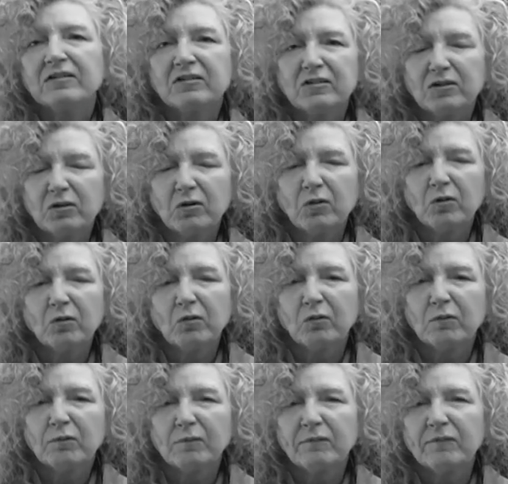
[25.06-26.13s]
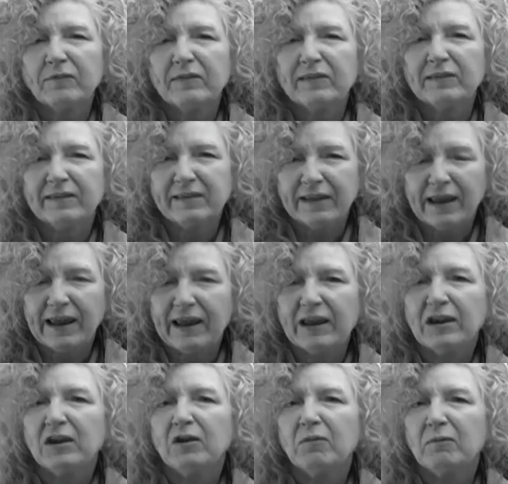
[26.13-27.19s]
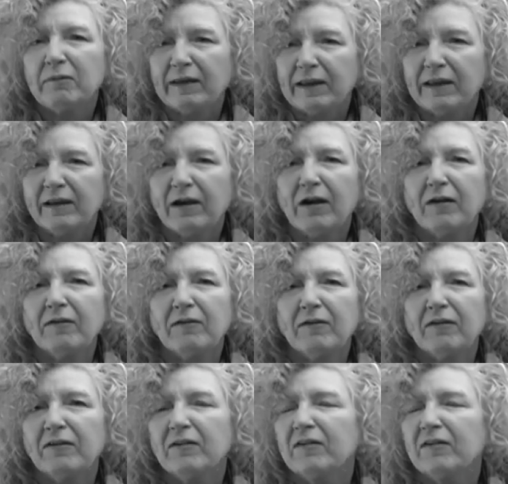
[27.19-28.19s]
to say you make art.